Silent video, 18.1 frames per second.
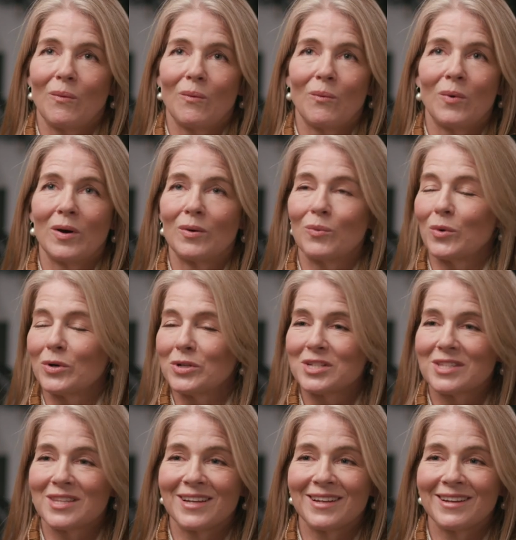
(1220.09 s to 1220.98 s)

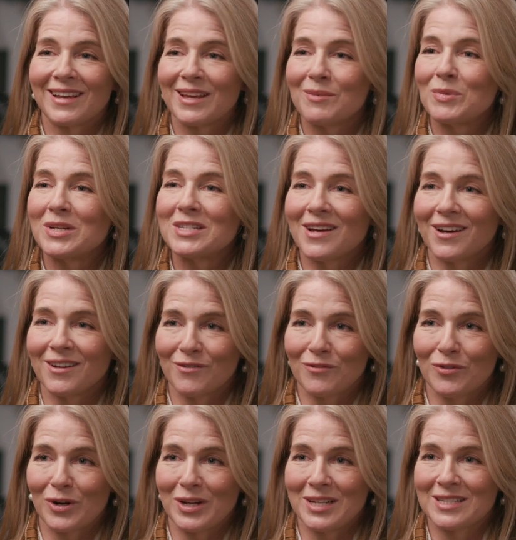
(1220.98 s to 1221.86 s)
worse thing can be
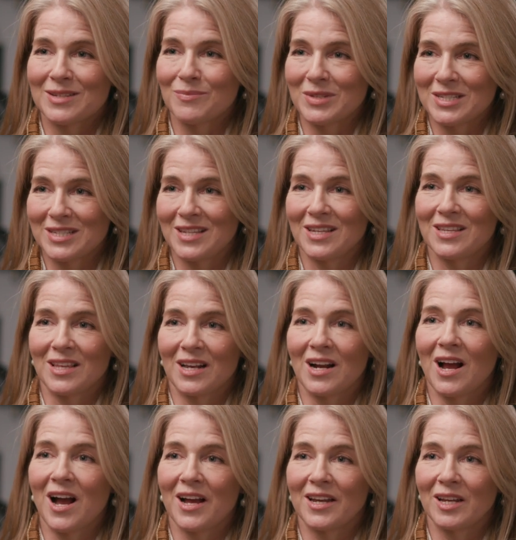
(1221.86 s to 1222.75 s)
done for intimacy
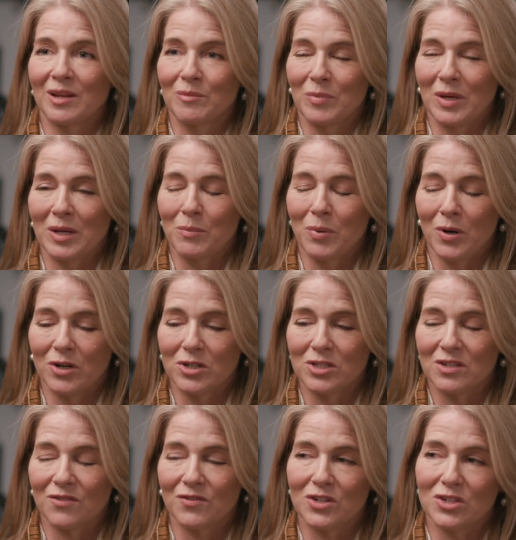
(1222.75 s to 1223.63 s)
than hiding big
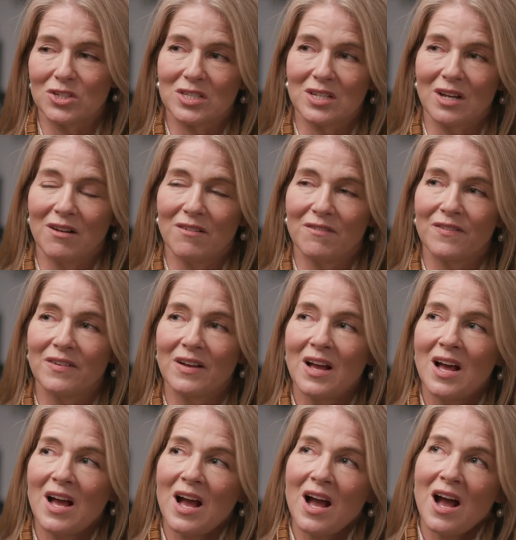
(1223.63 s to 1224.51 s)
parts of yourself?
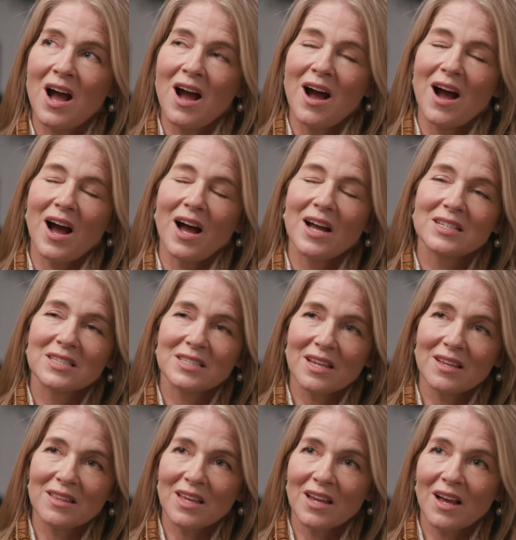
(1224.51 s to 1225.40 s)
I'd
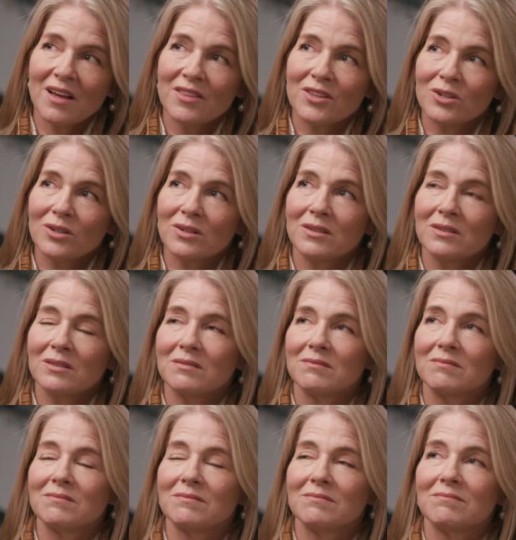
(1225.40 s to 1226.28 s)
say the
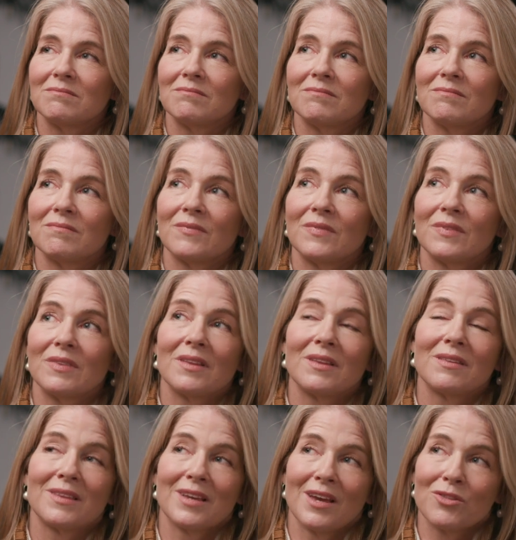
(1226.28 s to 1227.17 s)
other
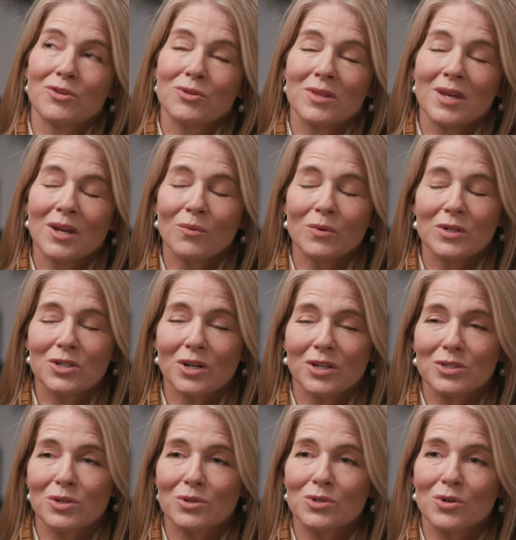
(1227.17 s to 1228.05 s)
thing, which
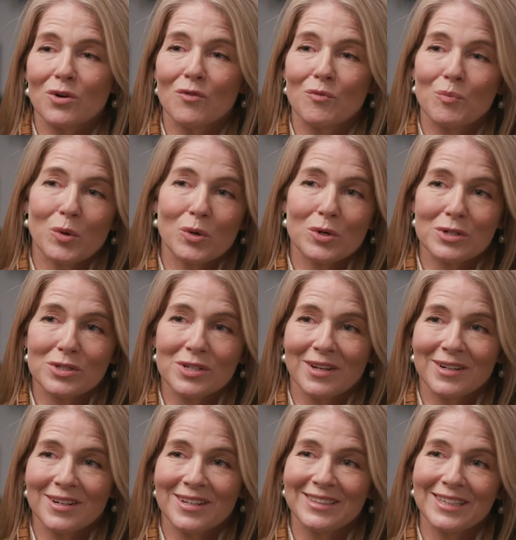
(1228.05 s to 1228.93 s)
also sort of borders
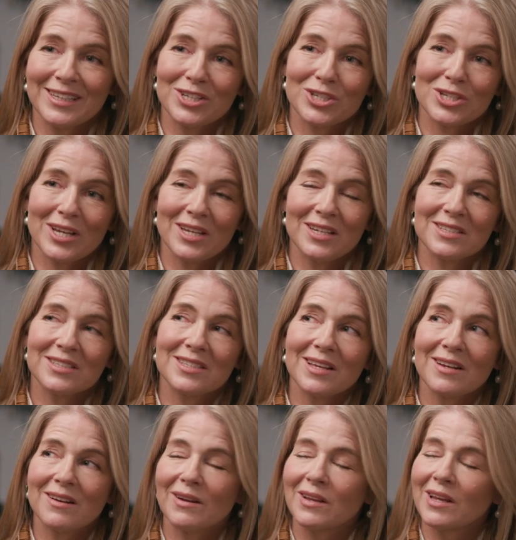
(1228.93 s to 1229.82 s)
on cliche, is
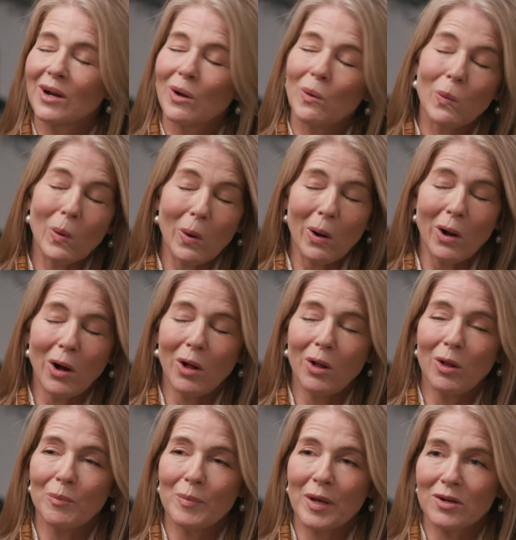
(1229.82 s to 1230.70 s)
that, you know, we're
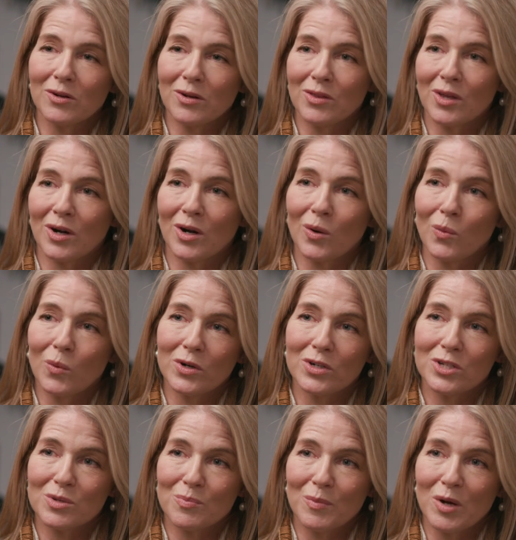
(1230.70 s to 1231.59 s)
all better than our
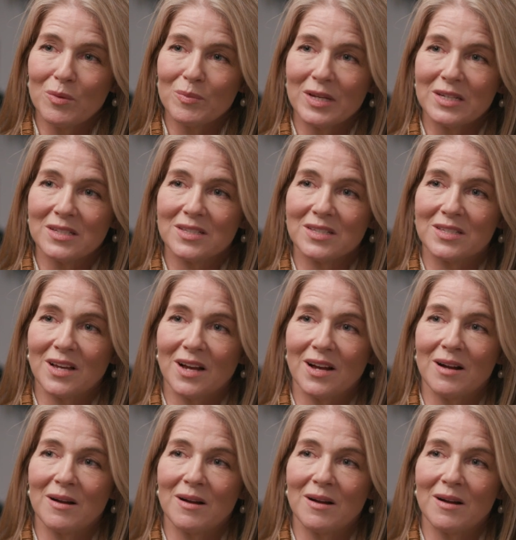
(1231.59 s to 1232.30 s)
worst moments.